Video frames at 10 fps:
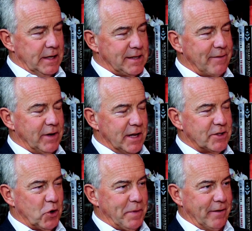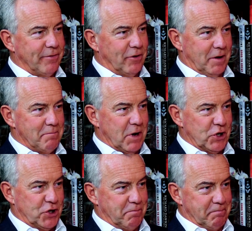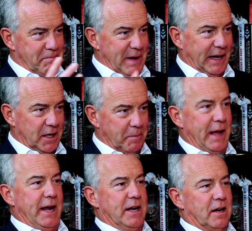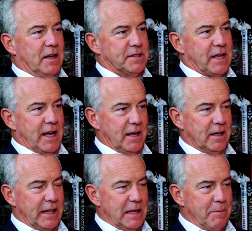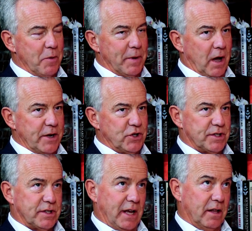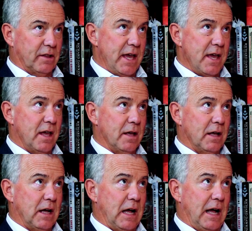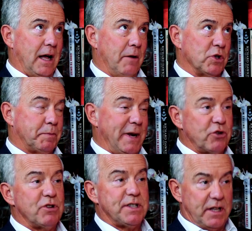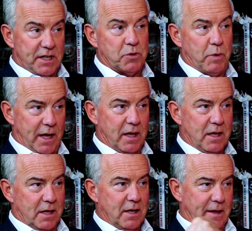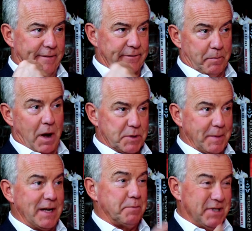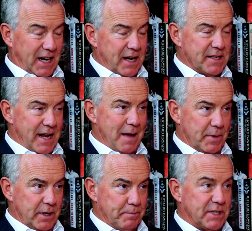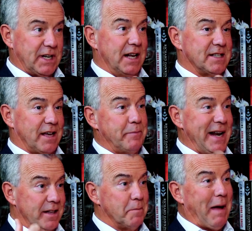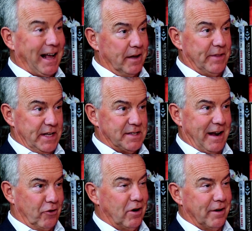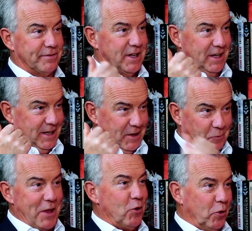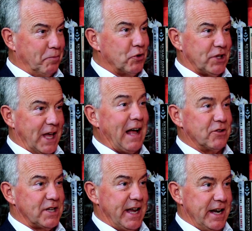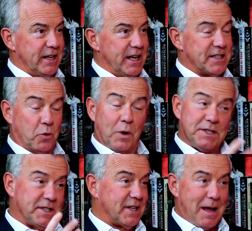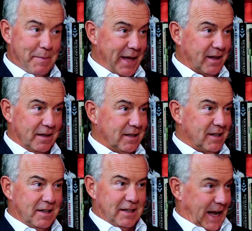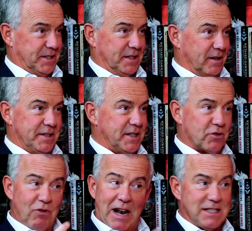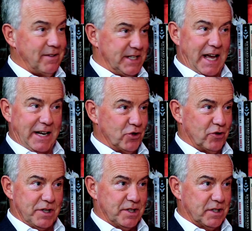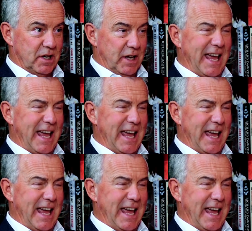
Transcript: It's definitely a topic for a much bigger debate. and I say, at the moment, I just think what's been interesting this week, from my perspective, particularly as an airman, particularly as I've been in the back of these aircraft when you're putting out aid, it's quite a dynamic exercise. It's relatively dangerous.